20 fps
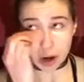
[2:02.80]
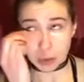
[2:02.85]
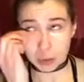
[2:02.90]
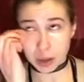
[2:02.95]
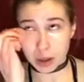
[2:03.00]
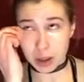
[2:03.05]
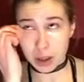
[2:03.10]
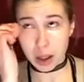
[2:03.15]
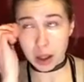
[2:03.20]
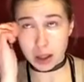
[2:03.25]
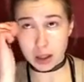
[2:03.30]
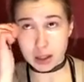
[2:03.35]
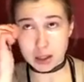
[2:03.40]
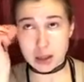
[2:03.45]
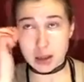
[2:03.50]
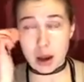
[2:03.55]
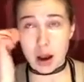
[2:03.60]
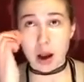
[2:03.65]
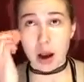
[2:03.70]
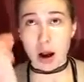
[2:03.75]
And I really like
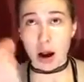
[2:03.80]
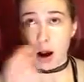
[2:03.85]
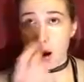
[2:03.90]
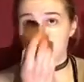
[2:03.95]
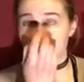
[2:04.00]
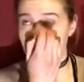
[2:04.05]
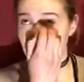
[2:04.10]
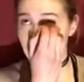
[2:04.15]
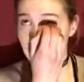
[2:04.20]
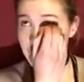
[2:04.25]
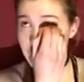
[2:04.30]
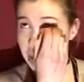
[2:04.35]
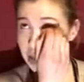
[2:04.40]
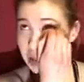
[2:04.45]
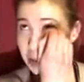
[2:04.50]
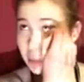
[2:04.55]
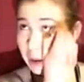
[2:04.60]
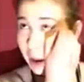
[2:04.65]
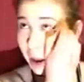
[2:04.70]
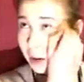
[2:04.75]
this. One
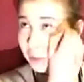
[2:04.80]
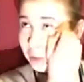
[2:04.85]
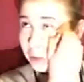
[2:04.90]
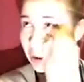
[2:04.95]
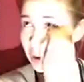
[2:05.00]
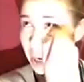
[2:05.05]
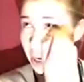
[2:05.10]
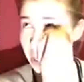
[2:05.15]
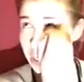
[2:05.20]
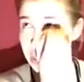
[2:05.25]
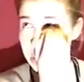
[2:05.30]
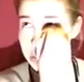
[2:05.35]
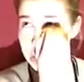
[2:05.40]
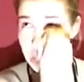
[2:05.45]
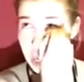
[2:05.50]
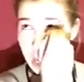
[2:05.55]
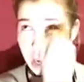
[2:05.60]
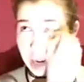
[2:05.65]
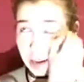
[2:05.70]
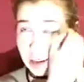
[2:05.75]
tip I have for you guys,
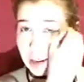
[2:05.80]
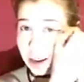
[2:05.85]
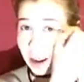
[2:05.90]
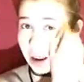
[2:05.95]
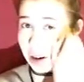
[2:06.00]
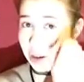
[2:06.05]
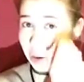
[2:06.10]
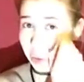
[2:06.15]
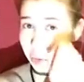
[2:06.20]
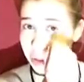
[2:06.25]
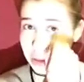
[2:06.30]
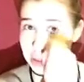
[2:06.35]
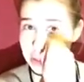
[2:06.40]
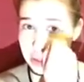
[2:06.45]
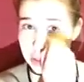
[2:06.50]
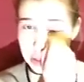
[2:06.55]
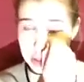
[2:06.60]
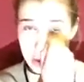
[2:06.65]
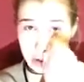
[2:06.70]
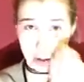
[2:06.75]
I did not know
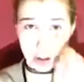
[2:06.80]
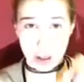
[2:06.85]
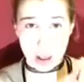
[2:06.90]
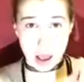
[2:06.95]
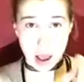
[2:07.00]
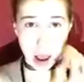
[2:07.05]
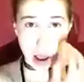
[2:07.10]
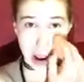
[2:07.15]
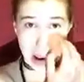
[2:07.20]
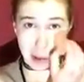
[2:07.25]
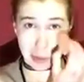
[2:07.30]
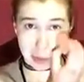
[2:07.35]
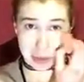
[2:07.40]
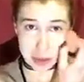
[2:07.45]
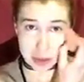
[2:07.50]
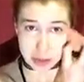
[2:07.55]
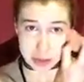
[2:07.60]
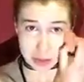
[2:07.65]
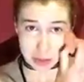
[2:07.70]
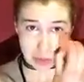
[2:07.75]
this until I
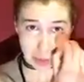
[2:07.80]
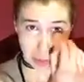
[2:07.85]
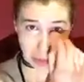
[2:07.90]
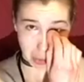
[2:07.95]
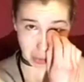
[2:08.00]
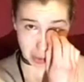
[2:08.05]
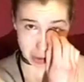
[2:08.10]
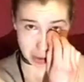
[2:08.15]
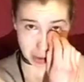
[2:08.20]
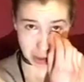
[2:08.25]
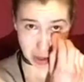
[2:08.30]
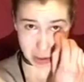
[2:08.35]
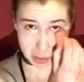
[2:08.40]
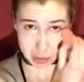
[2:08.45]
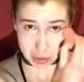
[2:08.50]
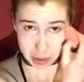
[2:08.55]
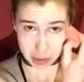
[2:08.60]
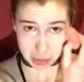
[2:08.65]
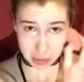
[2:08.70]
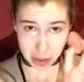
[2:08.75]
went to Sephora one time
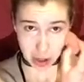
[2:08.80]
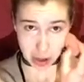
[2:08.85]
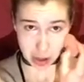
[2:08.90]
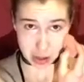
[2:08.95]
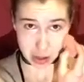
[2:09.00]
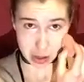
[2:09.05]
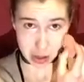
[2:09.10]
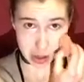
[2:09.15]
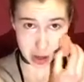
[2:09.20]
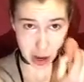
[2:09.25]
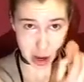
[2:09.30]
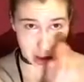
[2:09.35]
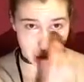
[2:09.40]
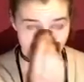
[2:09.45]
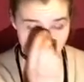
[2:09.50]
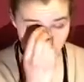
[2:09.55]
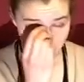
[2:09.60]
and they were like, yeah.